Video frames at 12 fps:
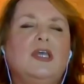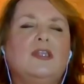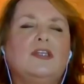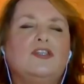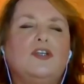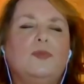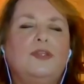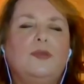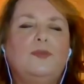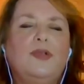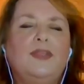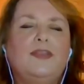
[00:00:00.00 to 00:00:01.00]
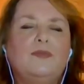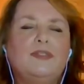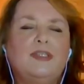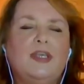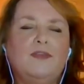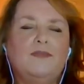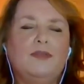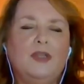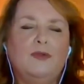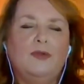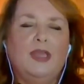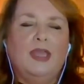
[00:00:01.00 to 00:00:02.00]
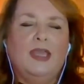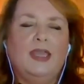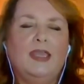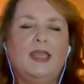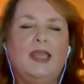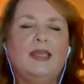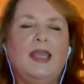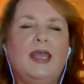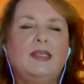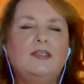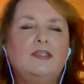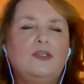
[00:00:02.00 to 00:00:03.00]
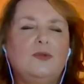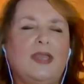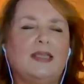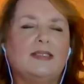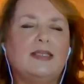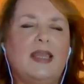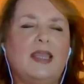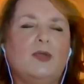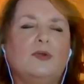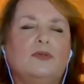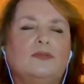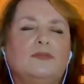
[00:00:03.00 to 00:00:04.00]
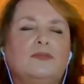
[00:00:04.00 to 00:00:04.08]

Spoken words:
At the top of the breath, I'm safe and okay. And as you exhale,